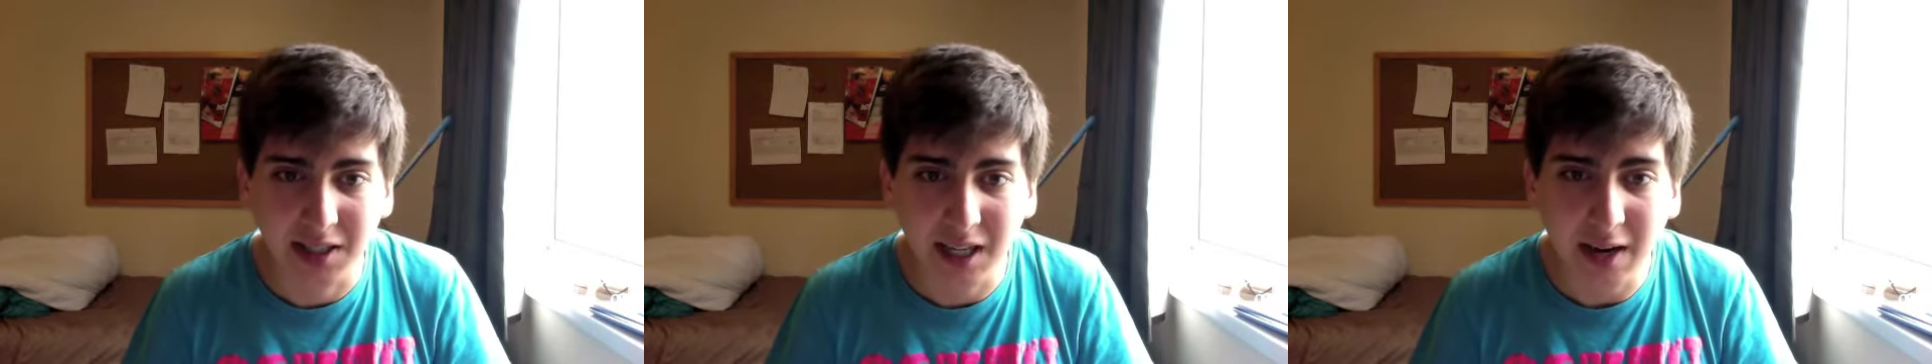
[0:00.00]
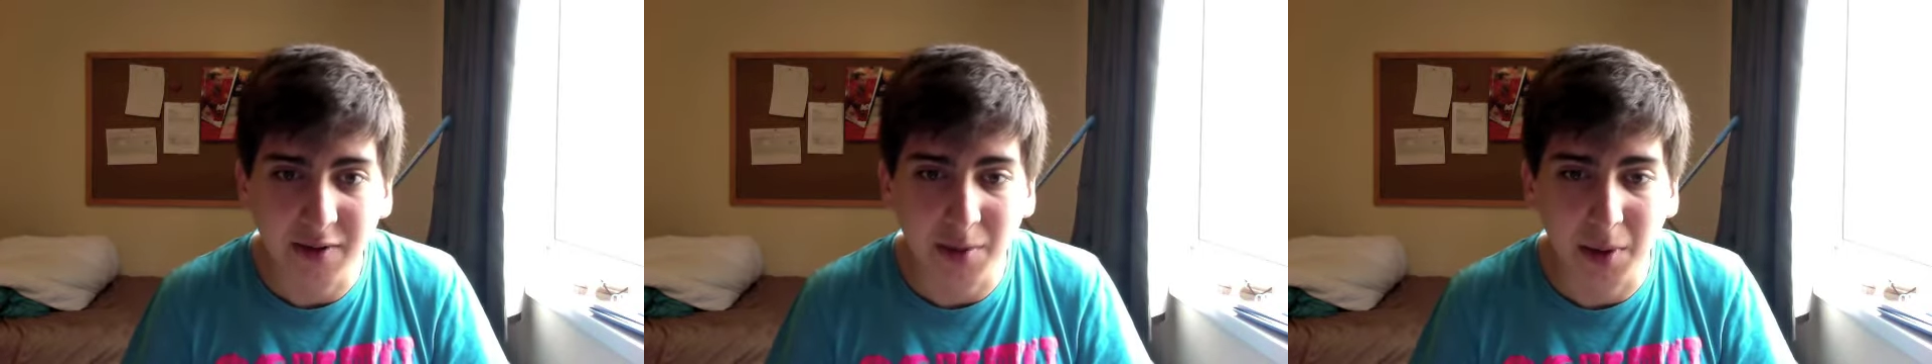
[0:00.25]

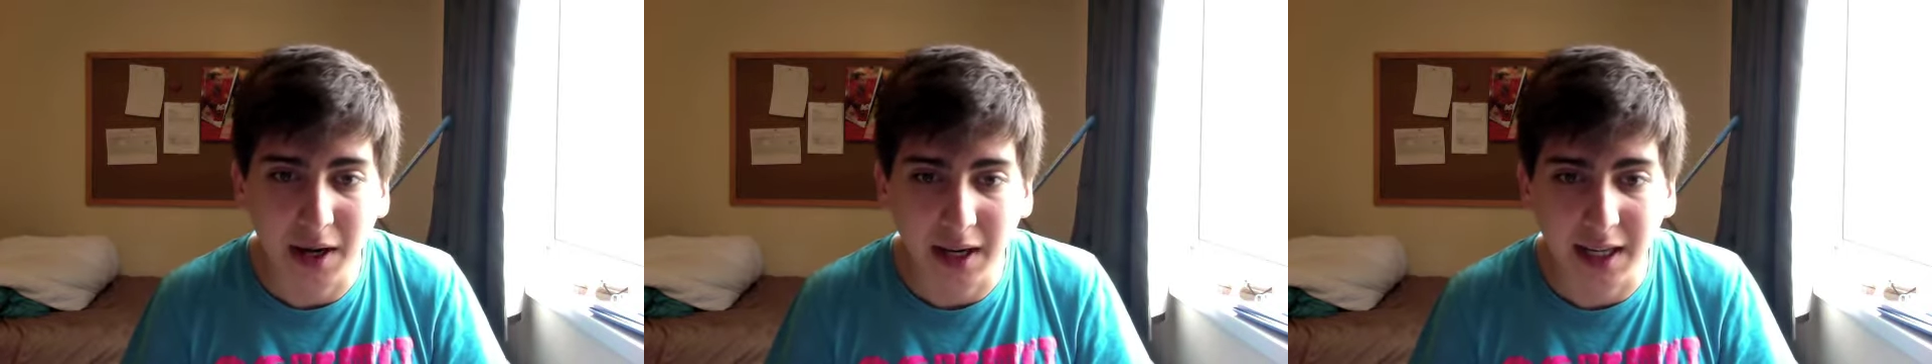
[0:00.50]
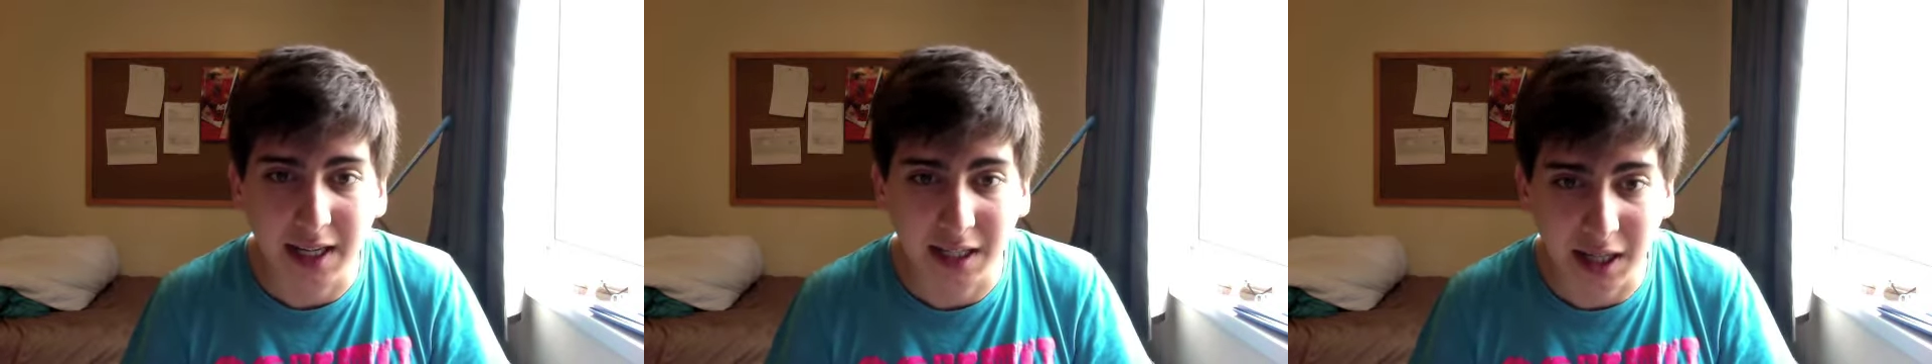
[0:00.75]
save you
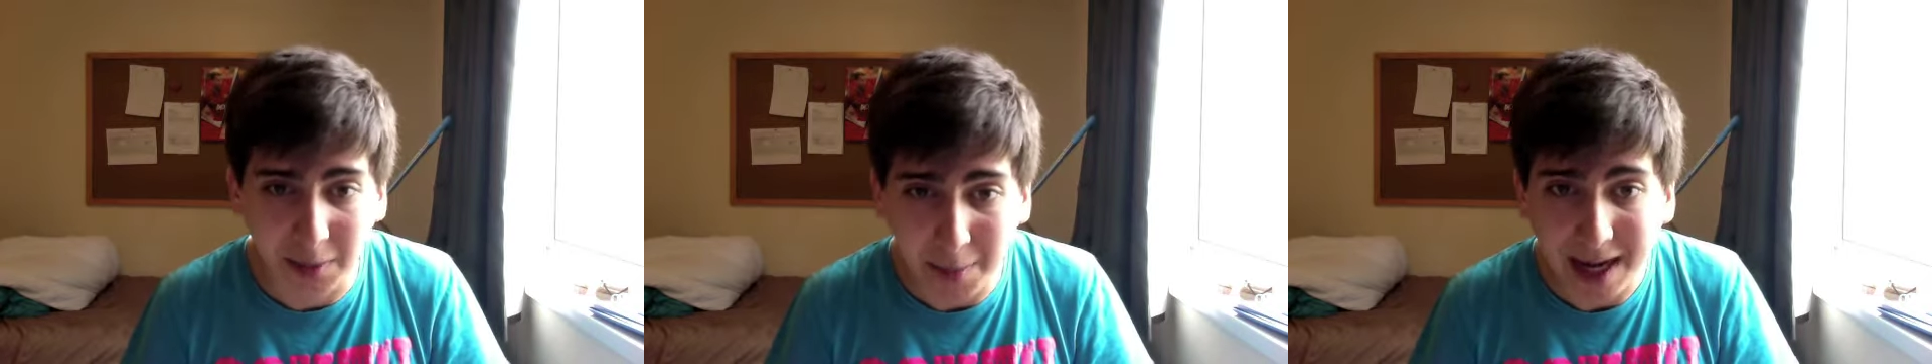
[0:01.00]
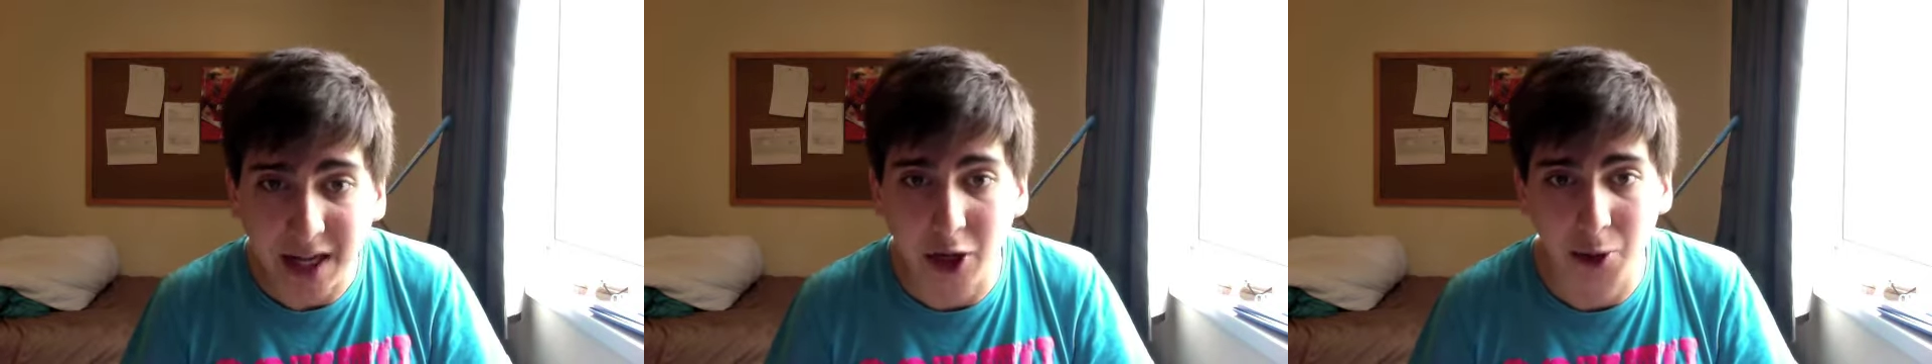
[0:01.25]
money. It's going to
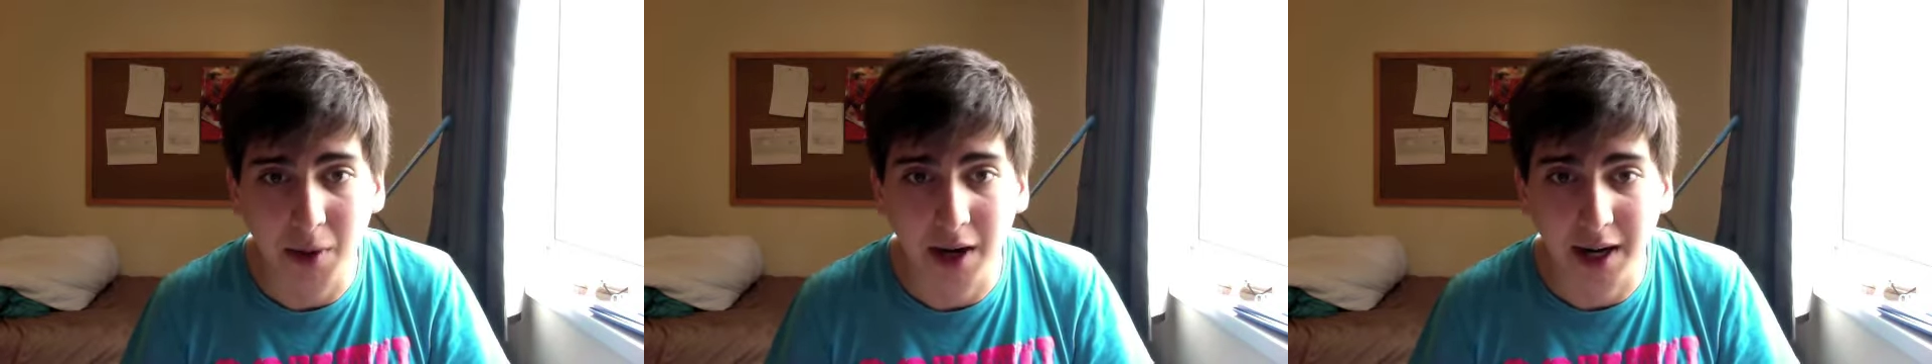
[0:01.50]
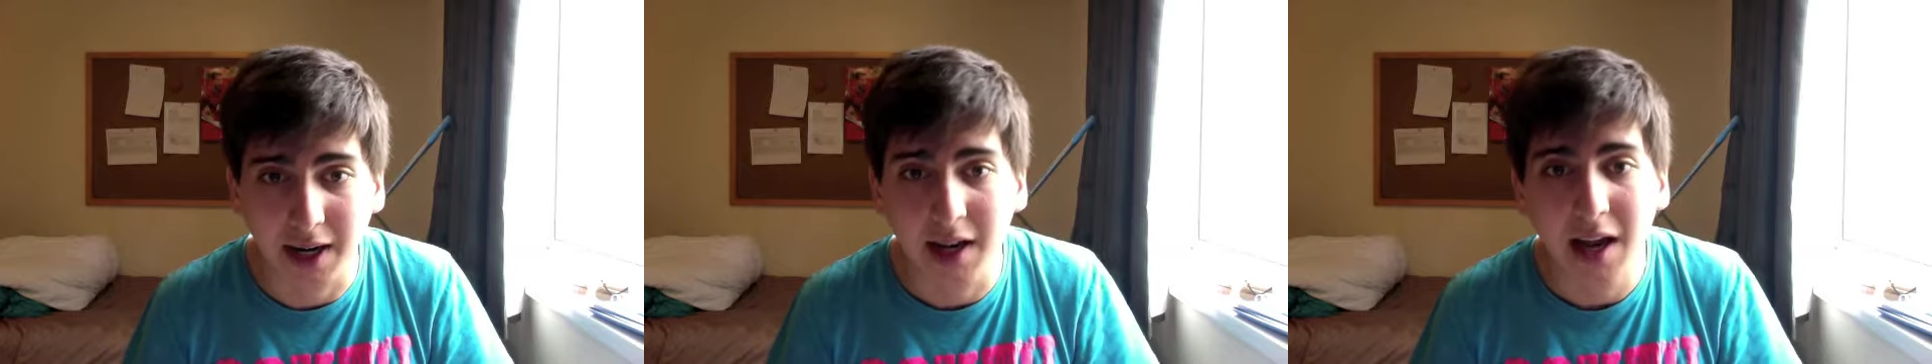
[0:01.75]
make you
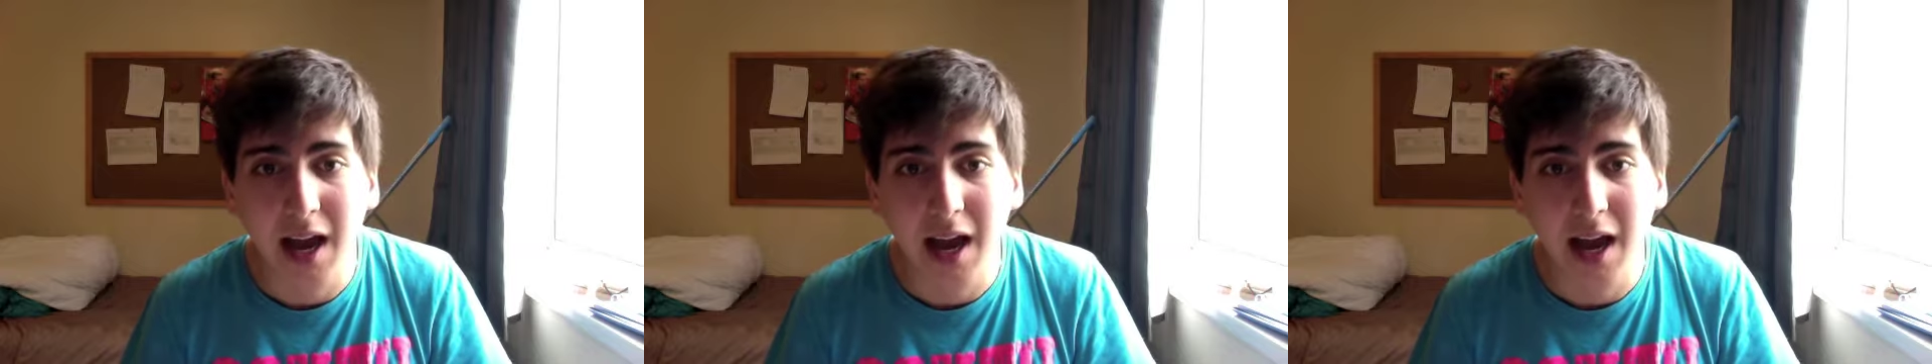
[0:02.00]
money.